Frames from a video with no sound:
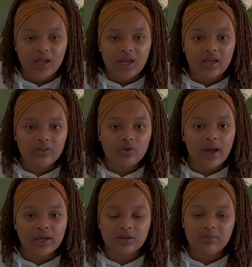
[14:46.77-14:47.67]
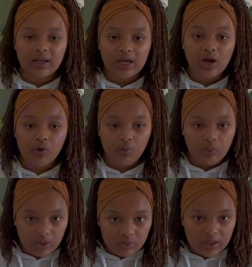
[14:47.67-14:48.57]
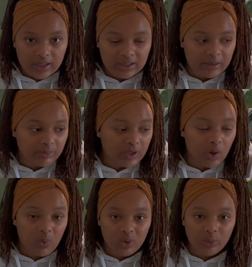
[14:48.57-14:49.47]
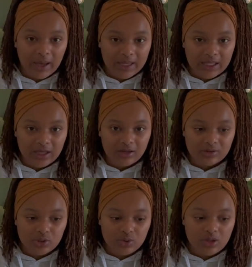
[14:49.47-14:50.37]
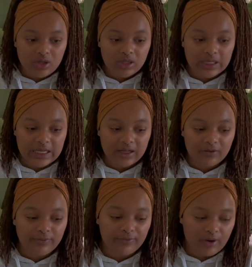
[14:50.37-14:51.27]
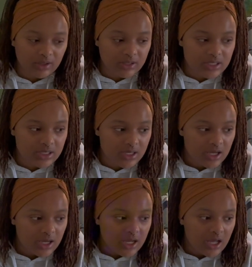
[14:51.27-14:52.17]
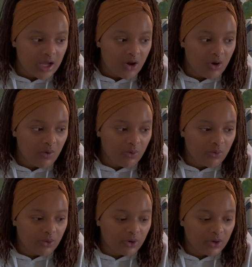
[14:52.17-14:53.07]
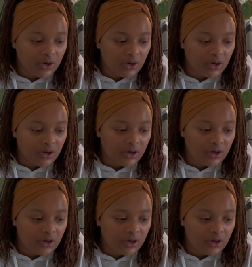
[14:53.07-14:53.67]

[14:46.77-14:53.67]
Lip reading: Either I could make it a quilt and like put a quilt backing to the knitted front, or